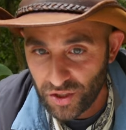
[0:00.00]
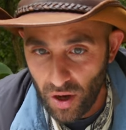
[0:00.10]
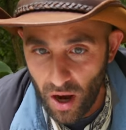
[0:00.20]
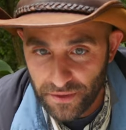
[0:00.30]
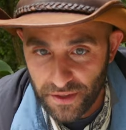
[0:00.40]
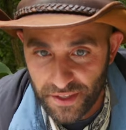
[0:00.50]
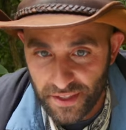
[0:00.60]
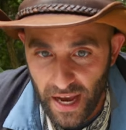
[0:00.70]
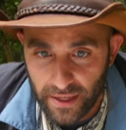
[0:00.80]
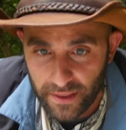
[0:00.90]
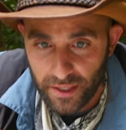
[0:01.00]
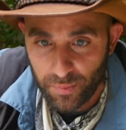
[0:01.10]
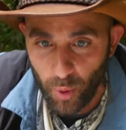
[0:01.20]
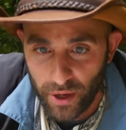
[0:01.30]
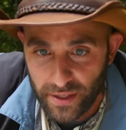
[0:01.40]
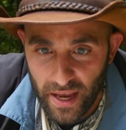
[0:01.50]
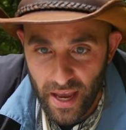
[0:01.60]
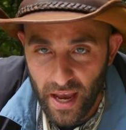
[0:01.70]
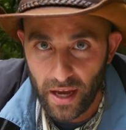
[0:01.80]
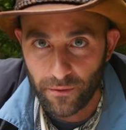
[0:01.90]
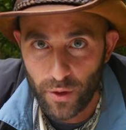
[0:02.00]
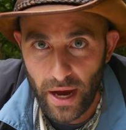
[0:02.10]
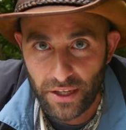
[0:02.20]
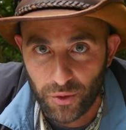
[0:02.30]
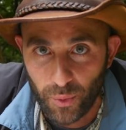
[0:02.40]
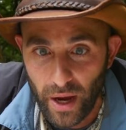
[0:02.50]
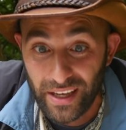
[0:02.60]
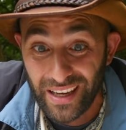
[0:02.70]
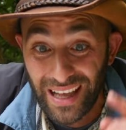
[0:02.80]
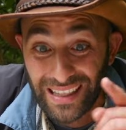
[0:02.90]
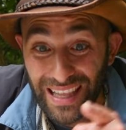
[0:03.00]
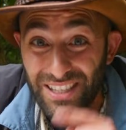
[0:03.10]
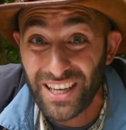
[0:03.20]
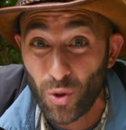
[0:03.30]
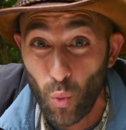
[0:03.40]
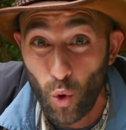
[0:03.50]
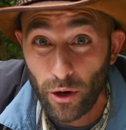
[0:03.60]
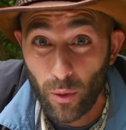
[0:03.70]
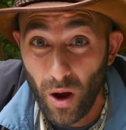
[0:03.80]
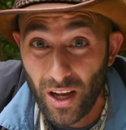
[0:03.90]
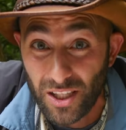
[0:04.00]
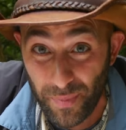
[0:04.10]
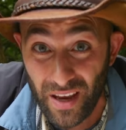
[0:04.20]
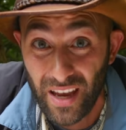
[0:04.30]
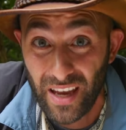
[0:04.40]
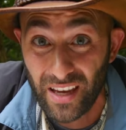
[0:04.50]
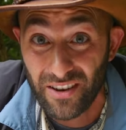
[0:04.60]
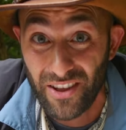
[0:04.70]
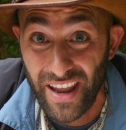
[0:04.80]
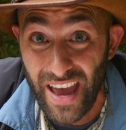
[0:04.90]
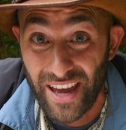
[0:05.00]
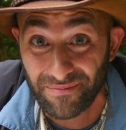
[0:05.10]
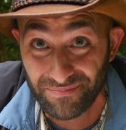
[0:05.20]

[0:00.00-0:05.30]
this off to the side at this point. And if you guys are ready, let's get the warrior wasp into the net.